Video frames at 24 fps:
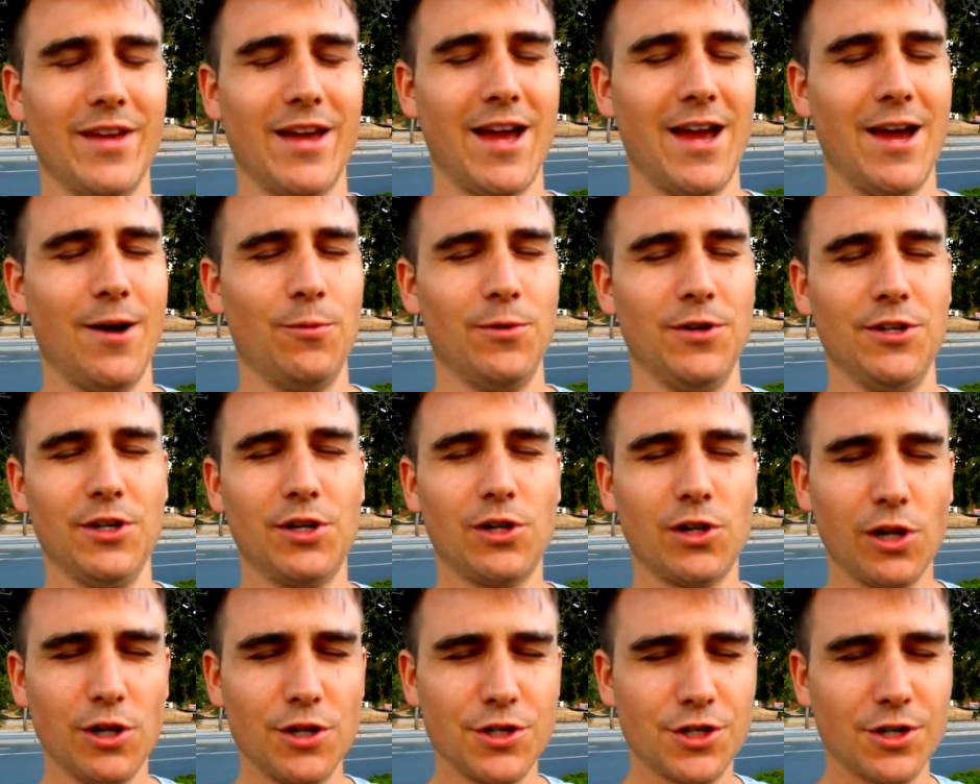and when you
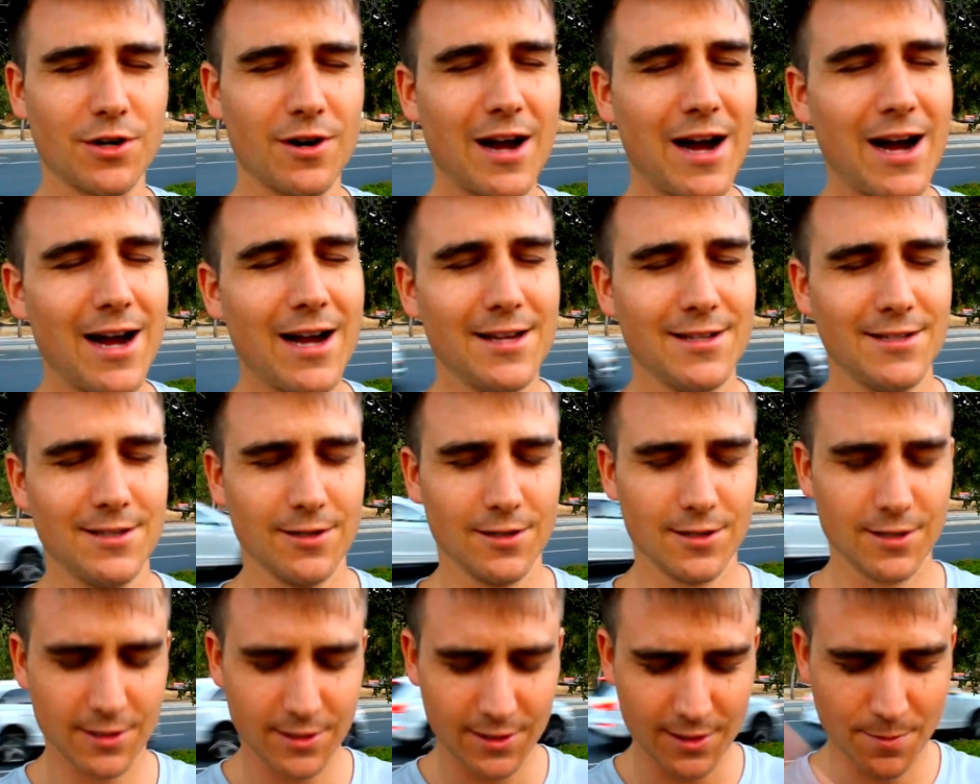close your eyes,
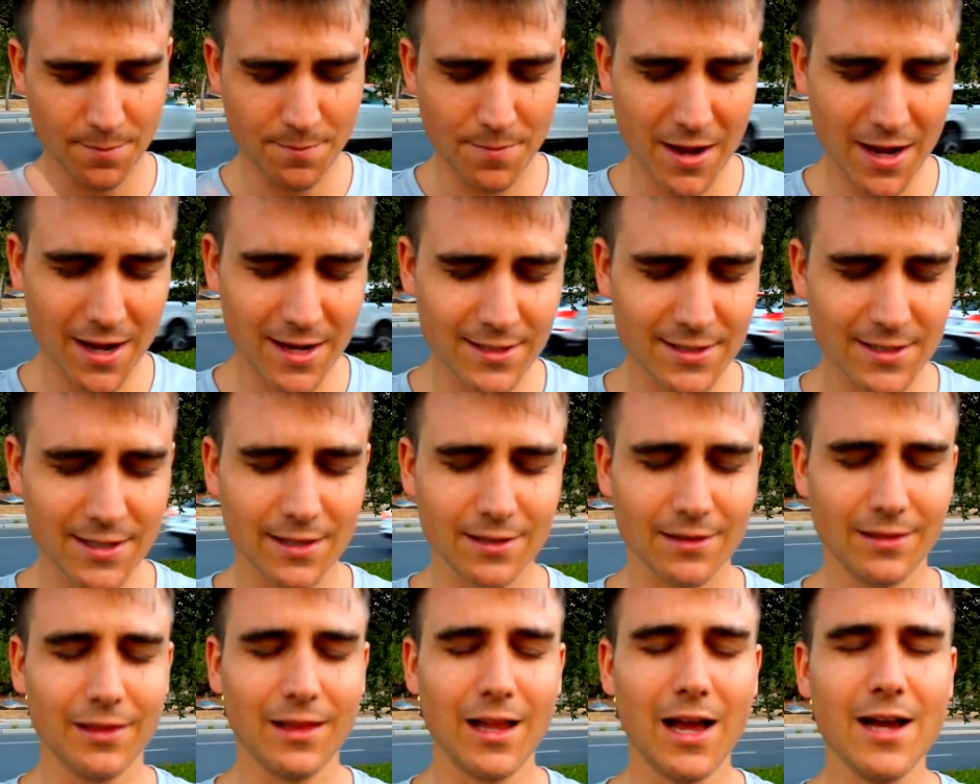there's this
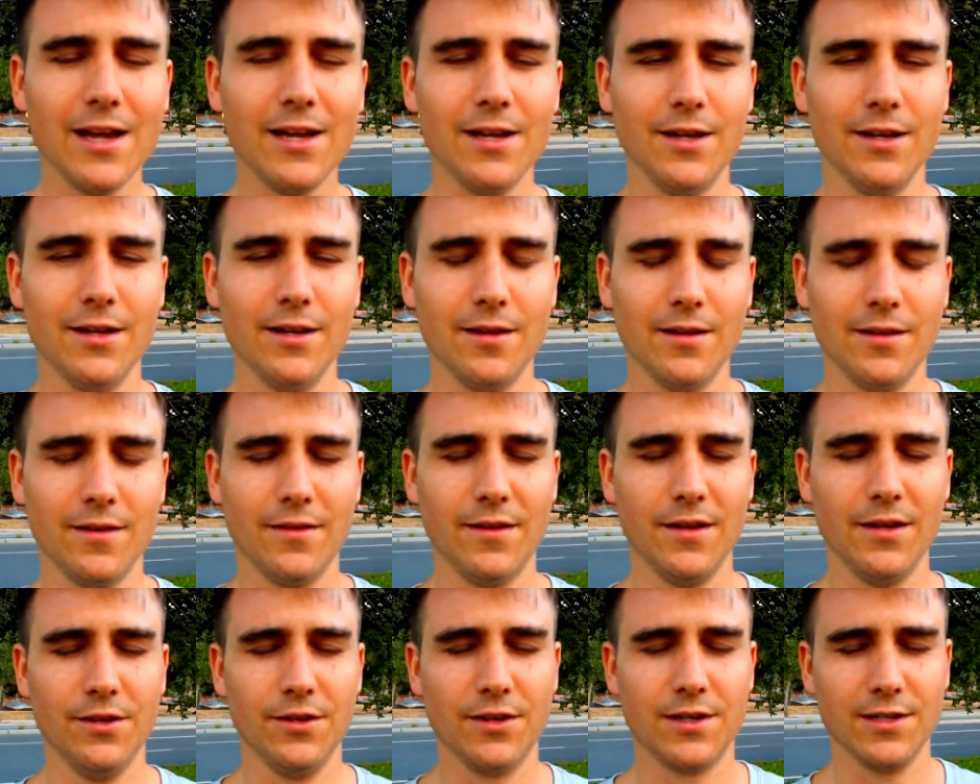amazing light
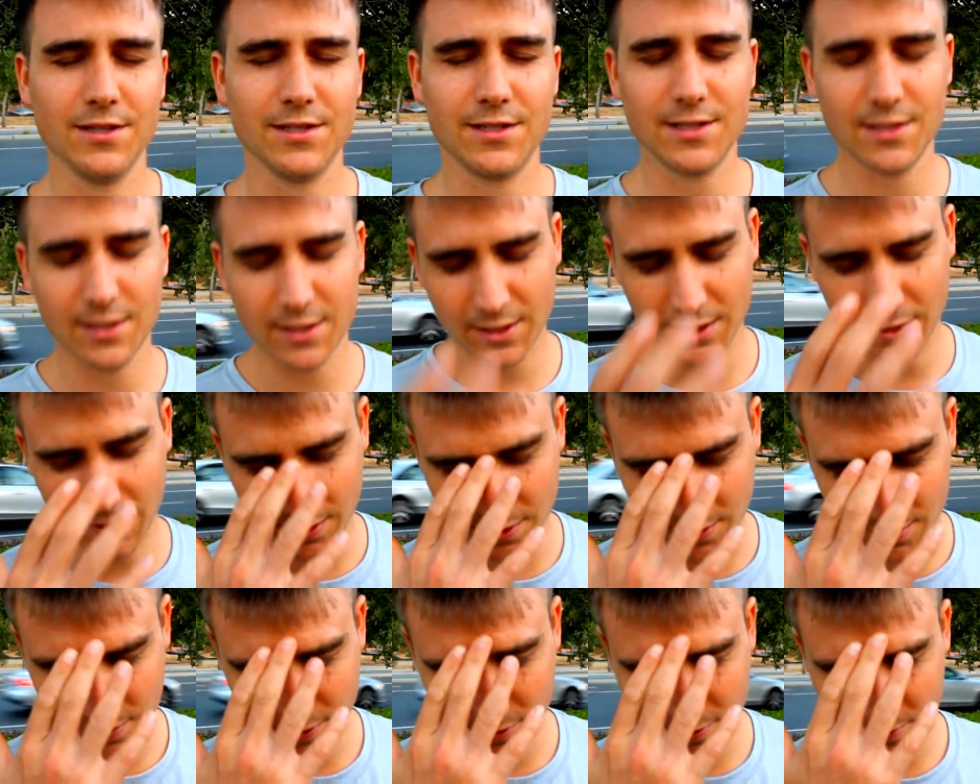that you can see
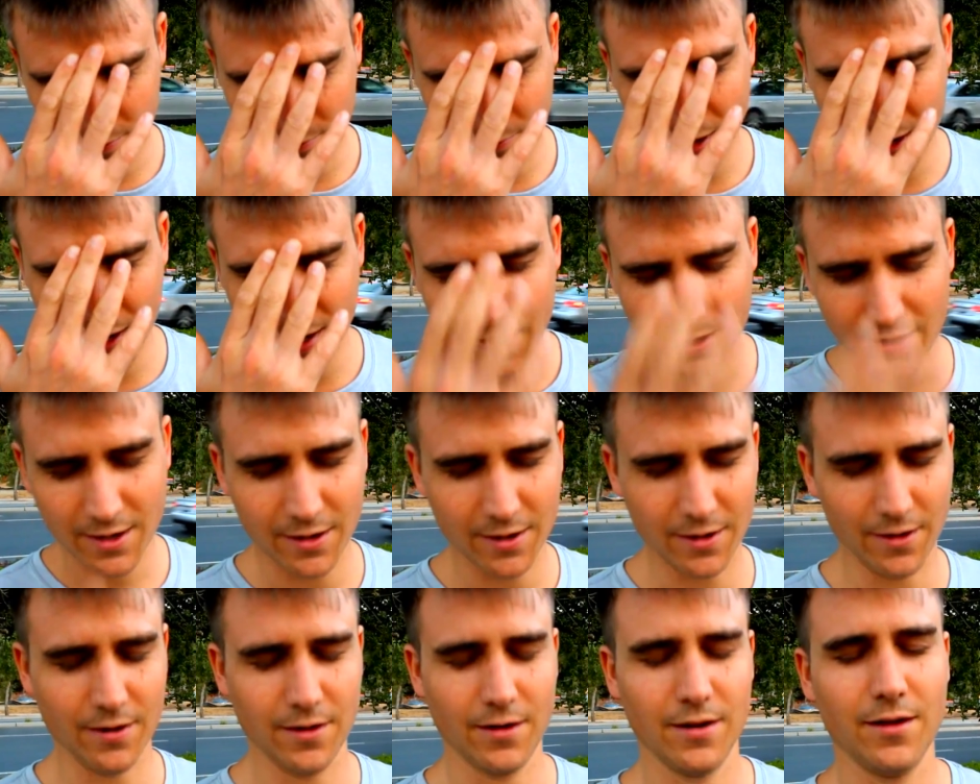right
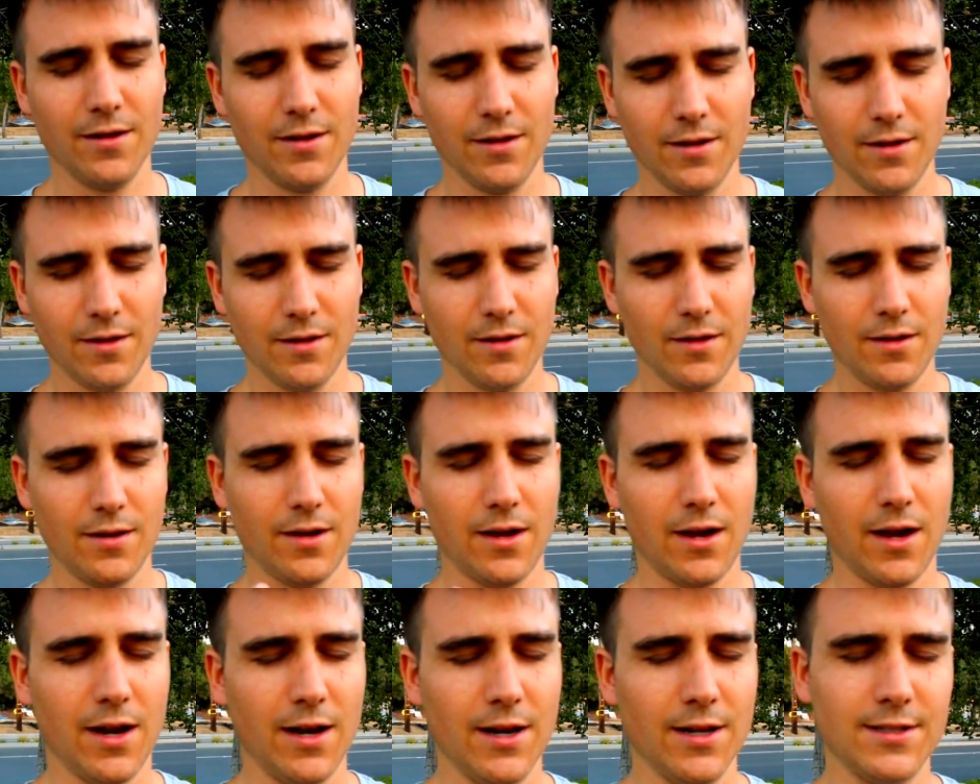here,
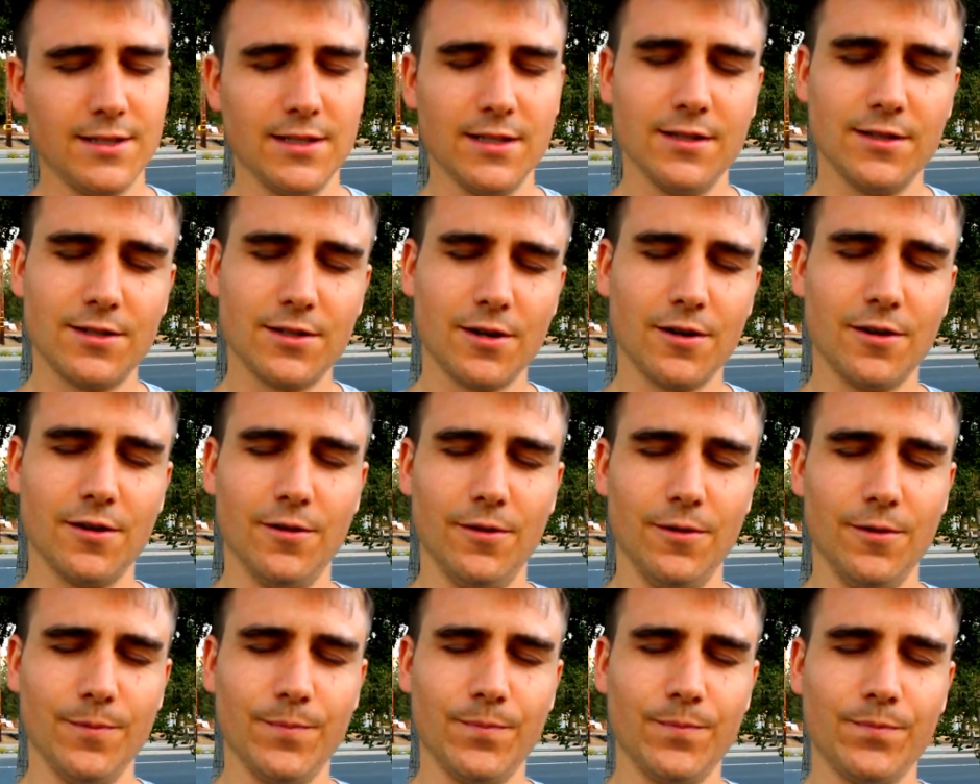and it's
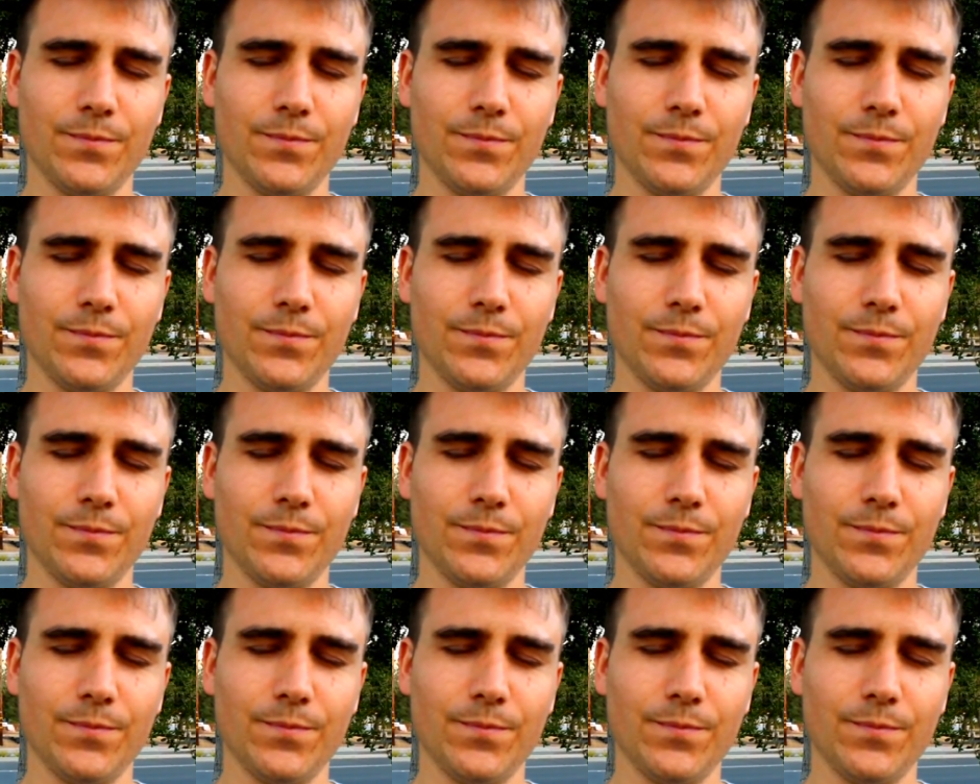internal.